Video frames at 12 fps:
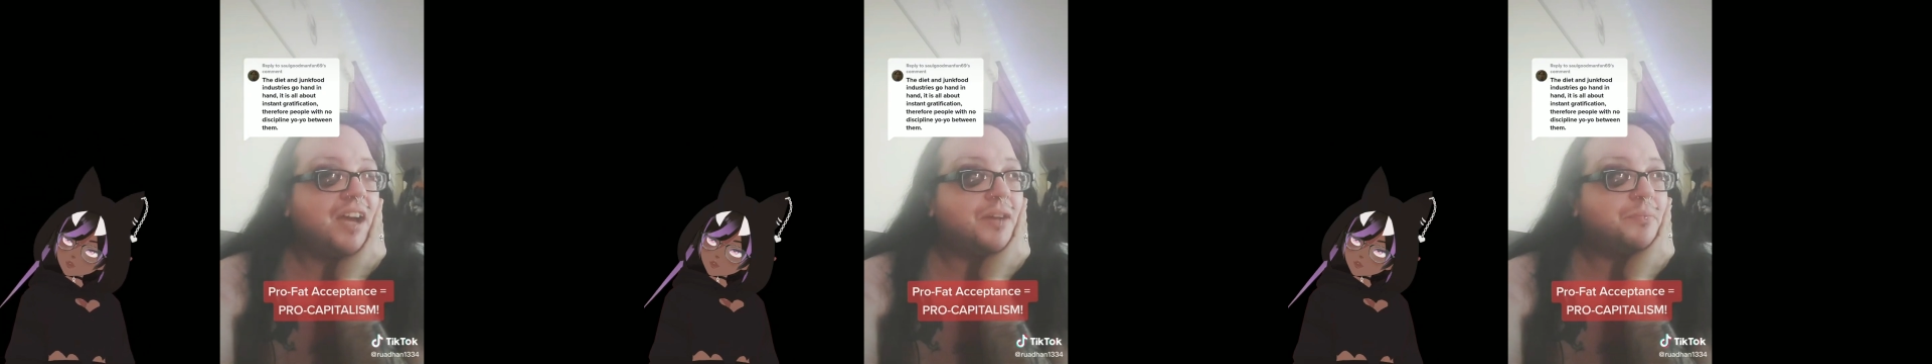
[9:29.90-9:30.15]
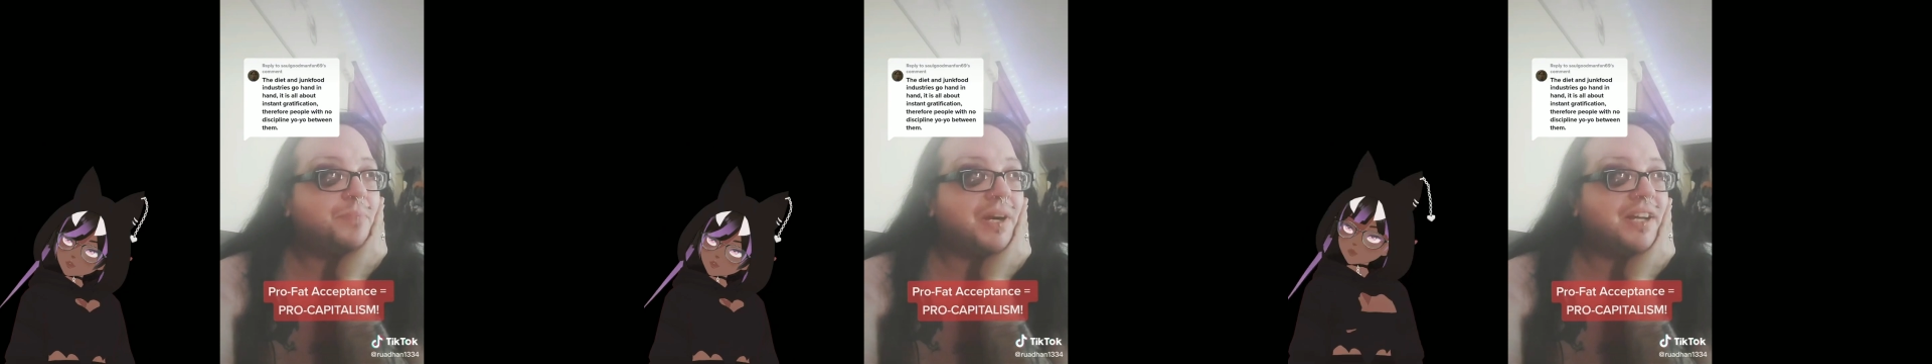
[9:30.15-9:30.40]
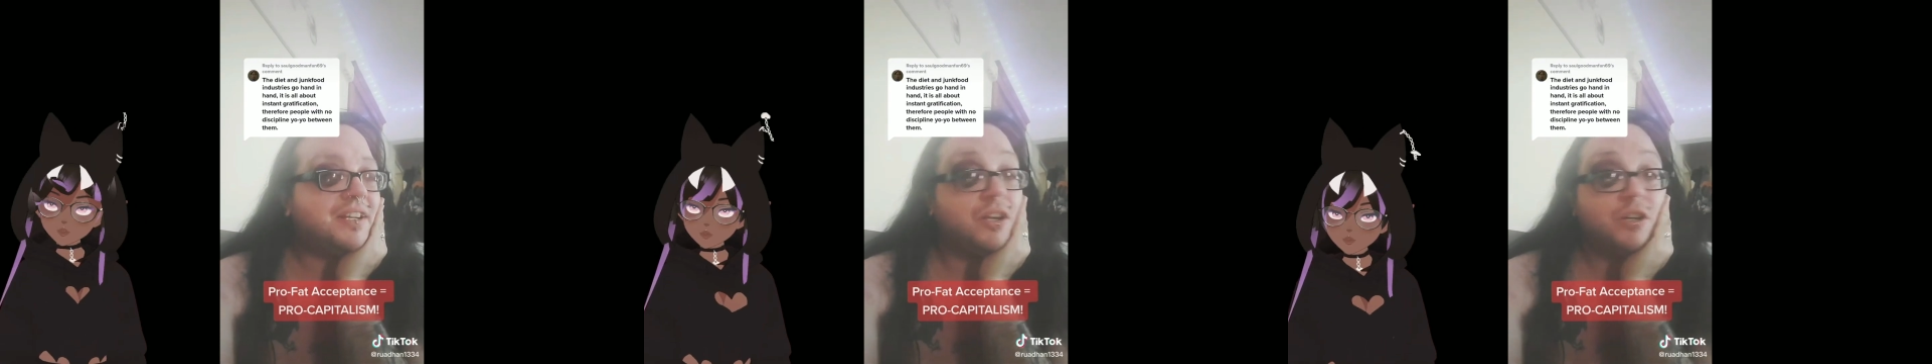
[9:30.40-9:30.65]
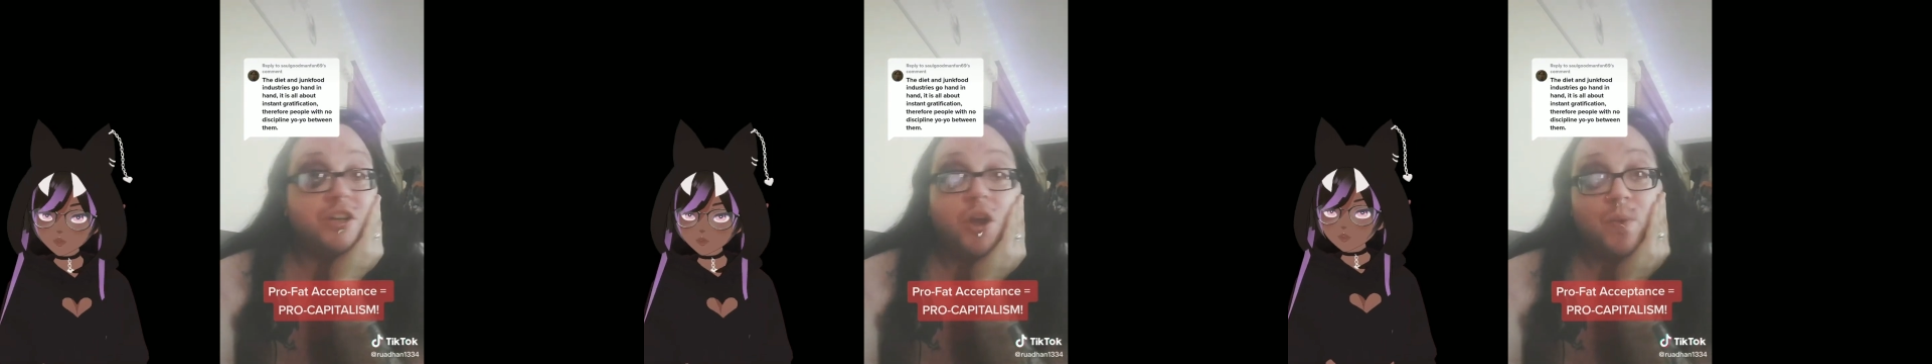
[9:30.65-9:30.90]
but
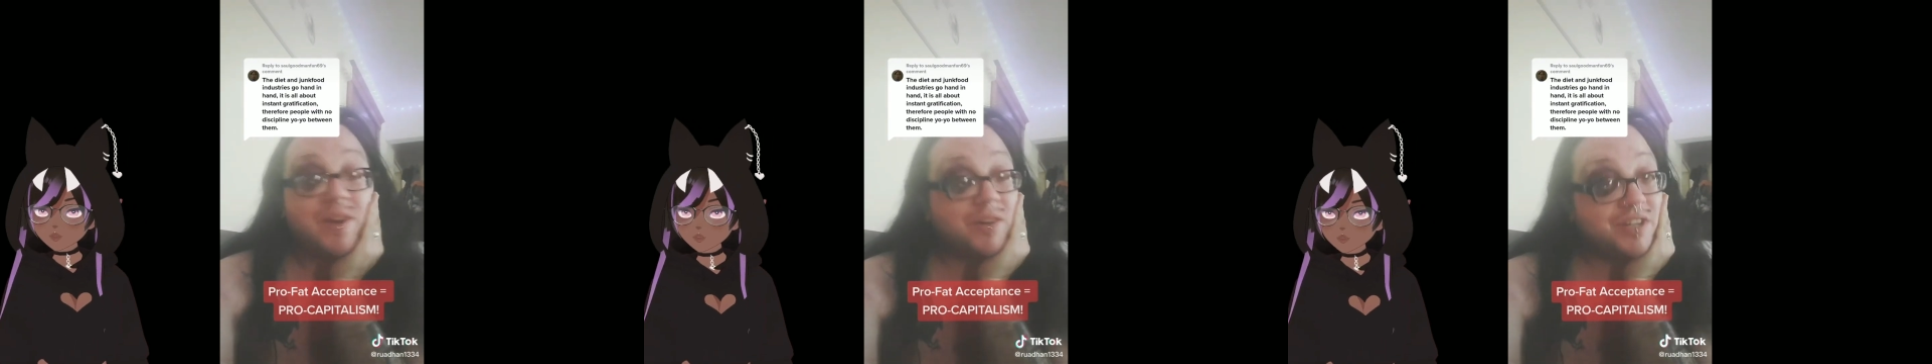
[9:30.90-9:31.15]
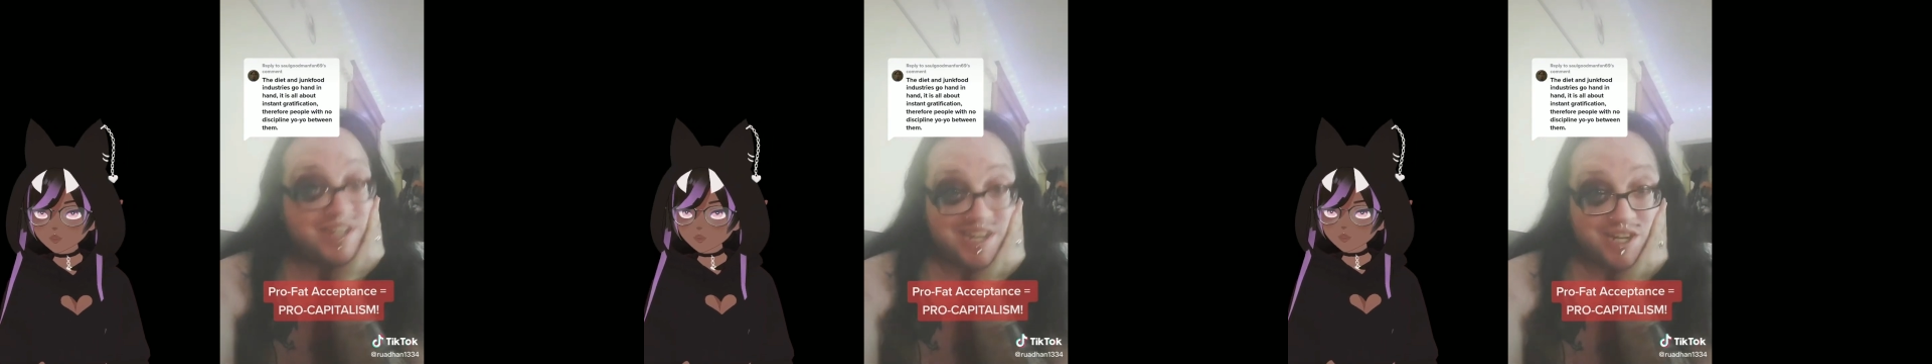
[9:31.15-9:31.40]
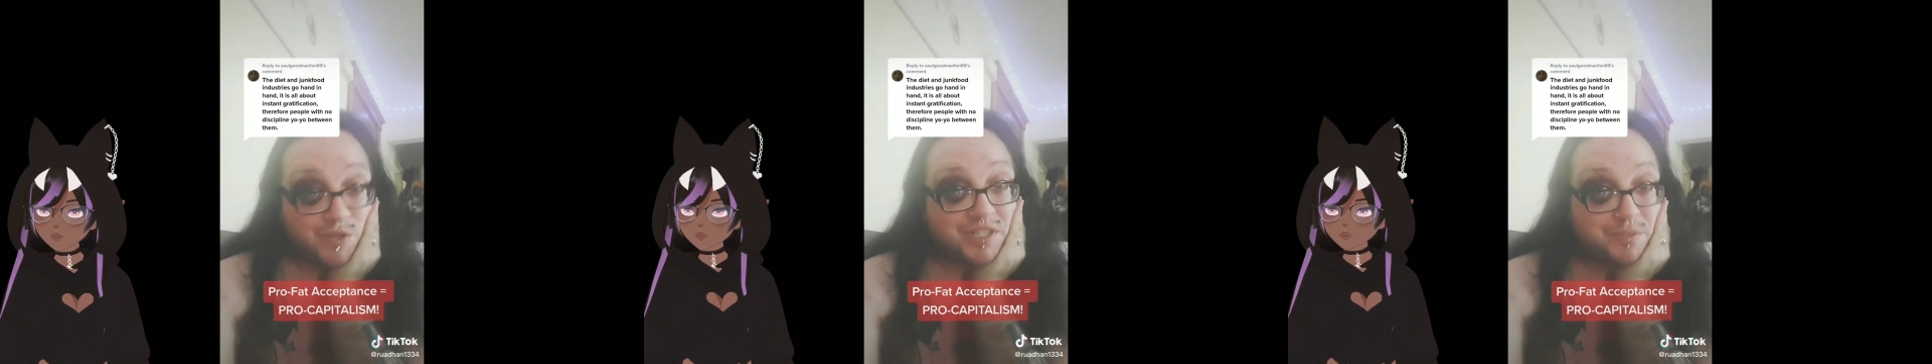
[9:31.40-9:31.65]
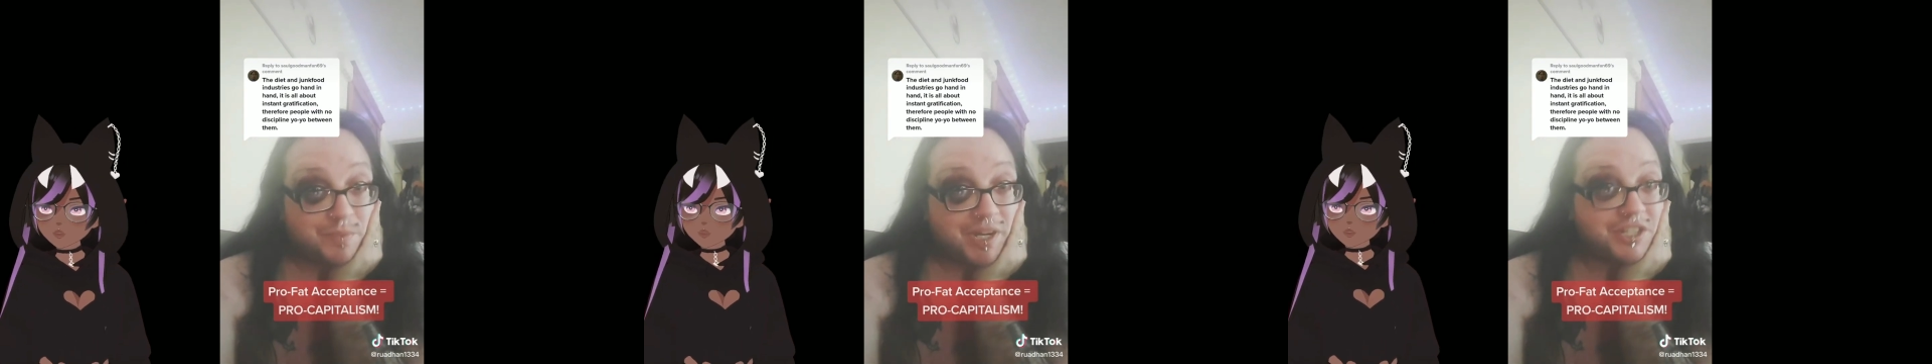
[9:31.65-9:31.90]
nowhere near
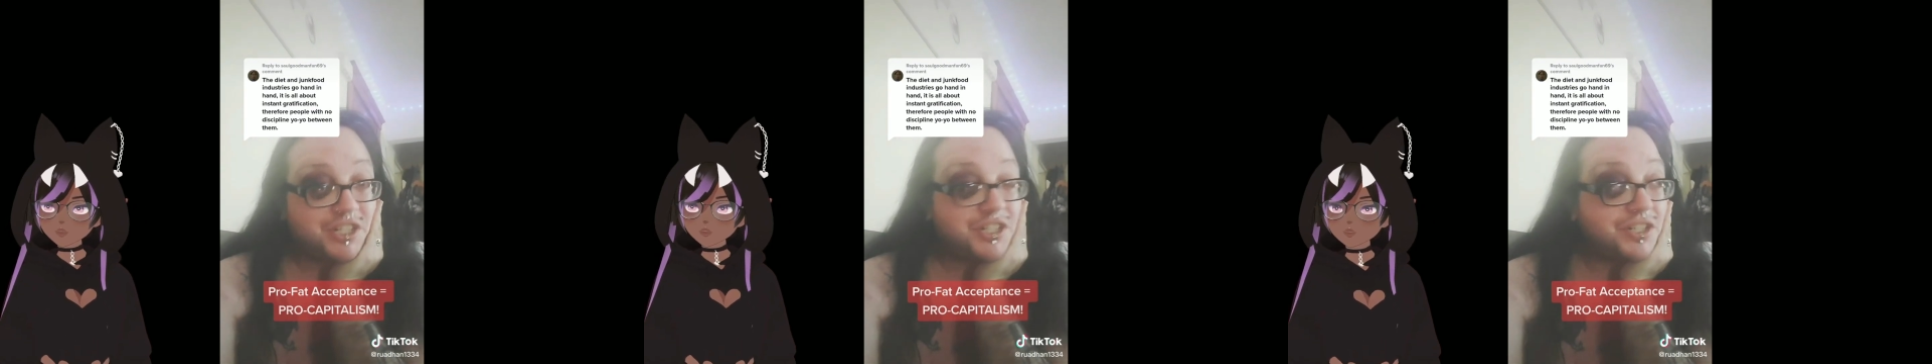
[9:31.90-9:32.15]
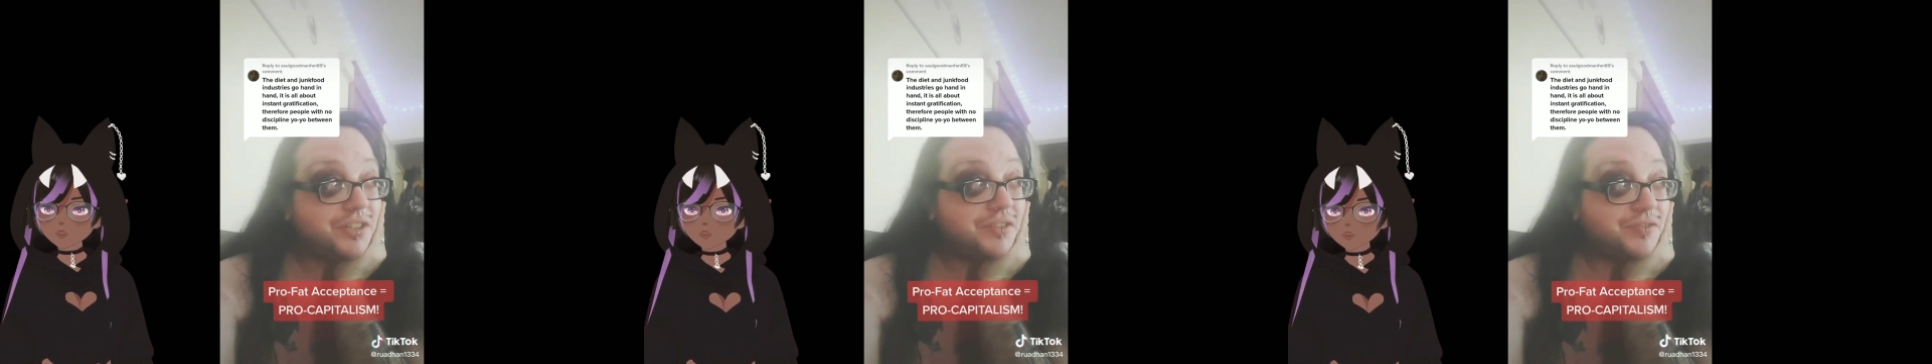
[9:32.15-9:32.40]
as much